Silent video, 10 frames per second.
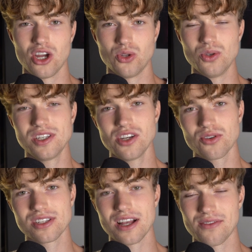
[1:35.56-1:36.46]
Do you see
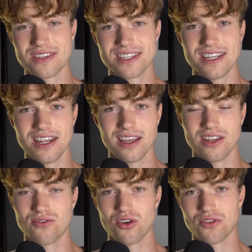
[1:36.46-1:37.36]
yourself sitting in
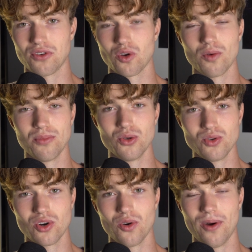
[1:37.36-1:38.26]
front of your
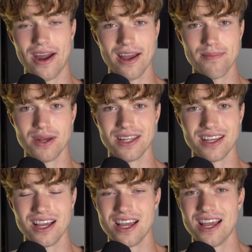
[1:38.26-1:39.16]
computer or iPad
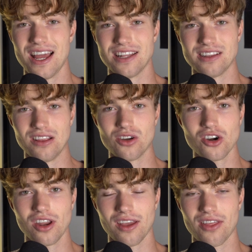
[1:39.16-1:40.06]
and
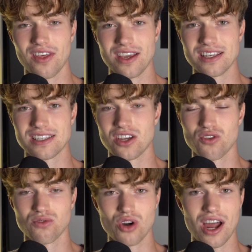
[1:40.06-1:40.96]
learning things
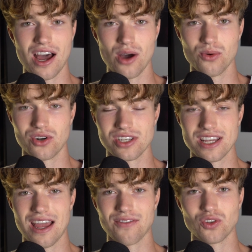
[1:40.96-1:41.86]
for hours,
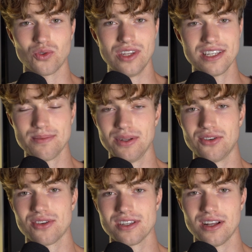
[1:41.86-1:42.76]
having to discipline
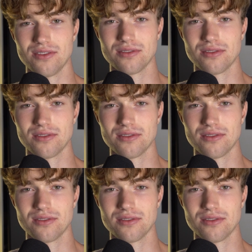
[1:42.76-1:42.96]
yourself?